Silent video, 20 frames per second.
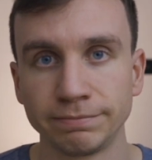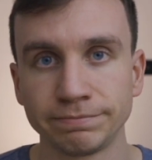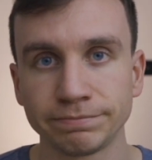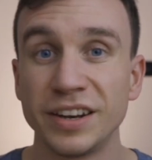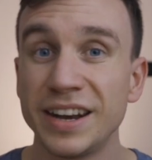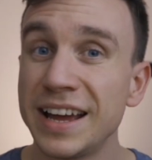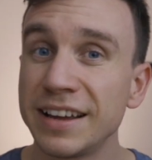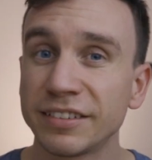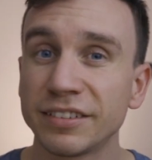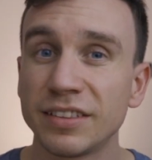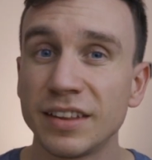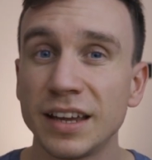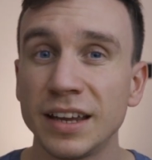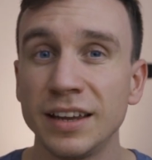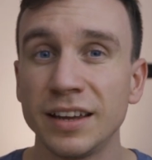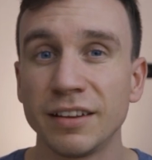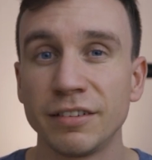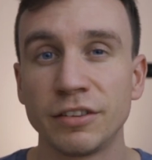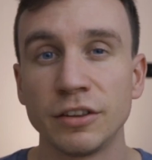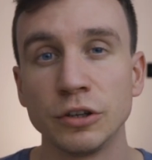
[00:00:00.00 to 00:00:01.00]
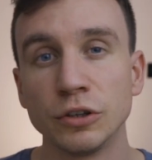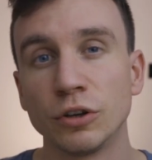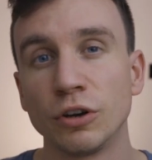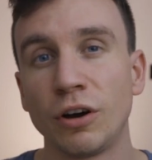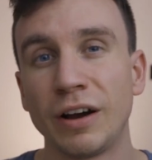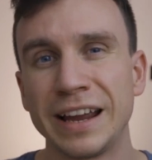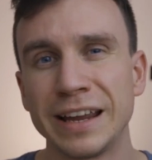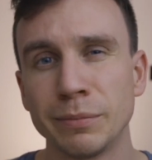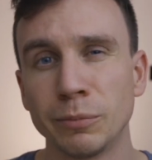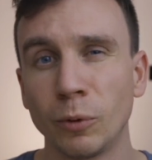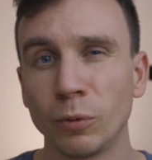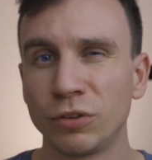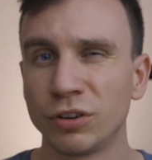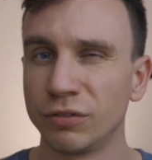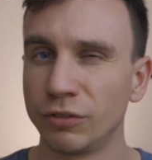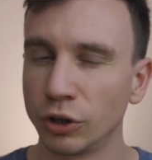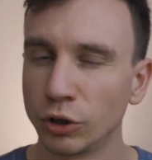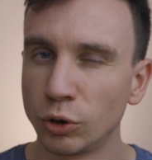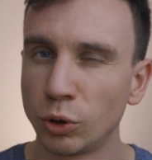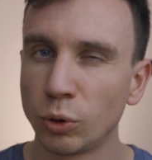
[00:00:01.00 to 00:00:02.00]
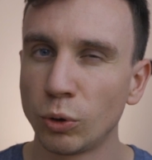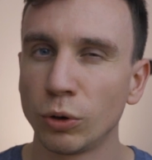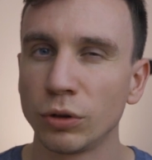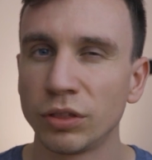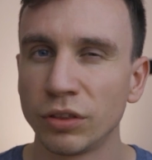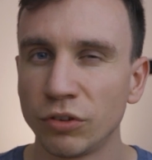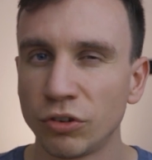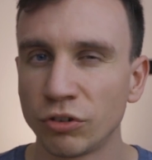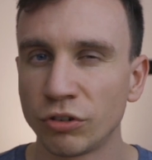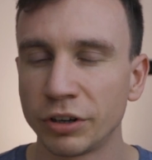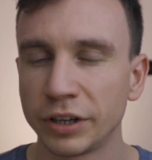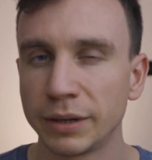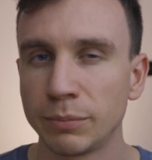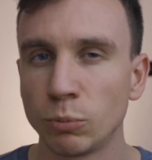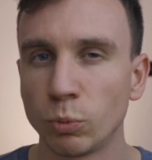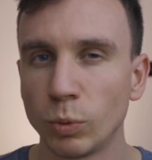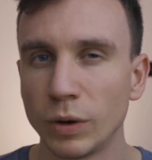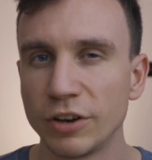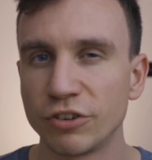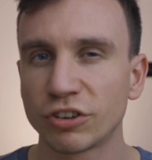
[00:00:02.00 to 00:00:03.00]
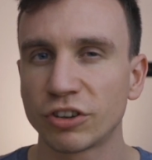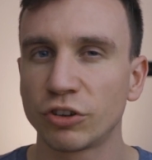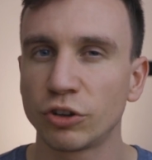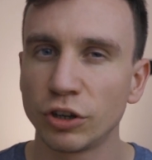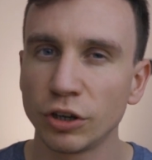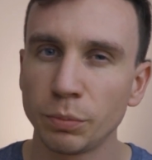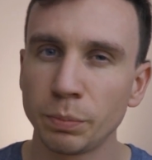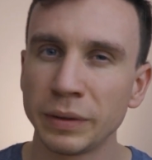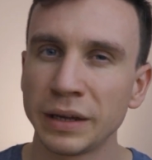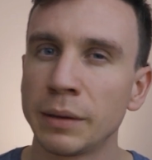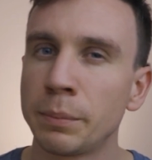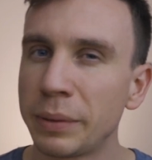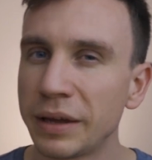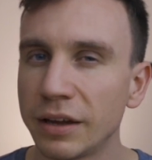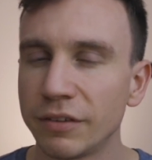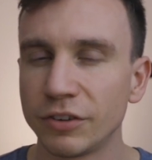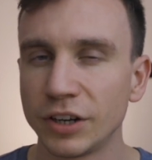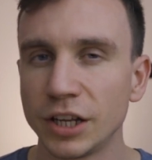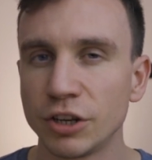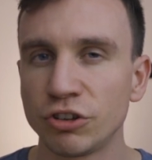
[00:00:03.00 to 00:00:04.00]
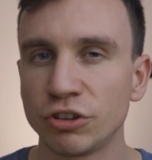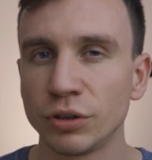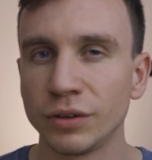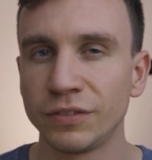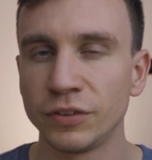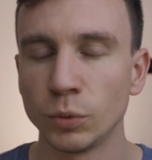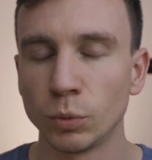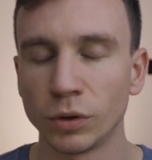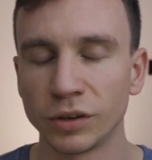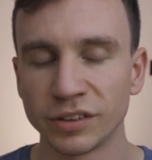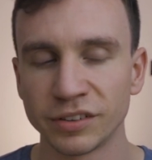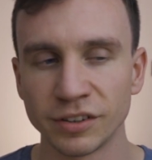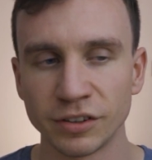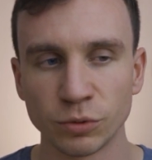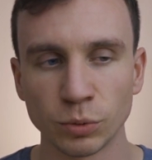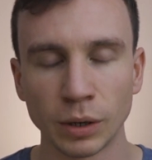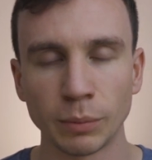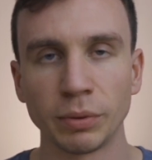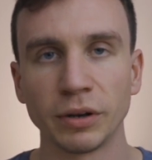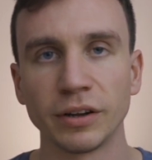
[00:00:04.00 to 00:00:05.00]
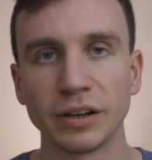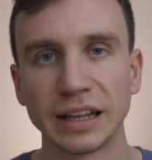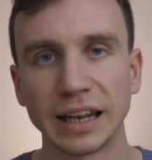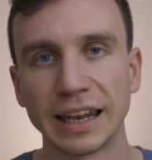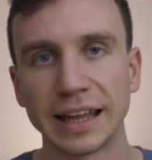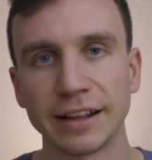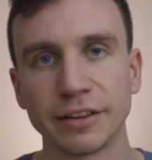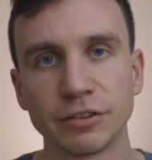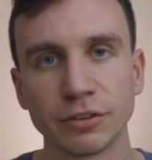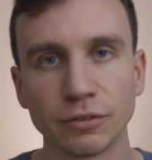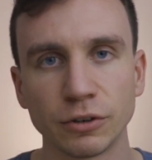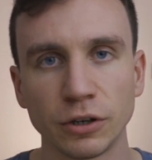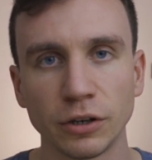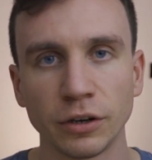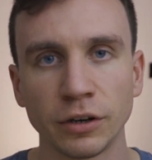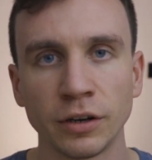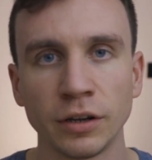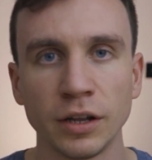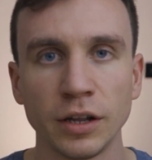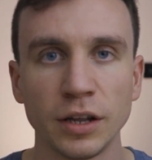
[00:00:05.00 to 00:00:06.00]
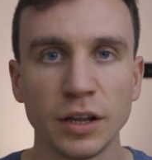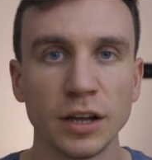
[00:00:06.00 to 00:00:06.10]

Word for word: The next thing is that you're not able to record the stream, which could be a bit of an issue if you wanted to upload it later on.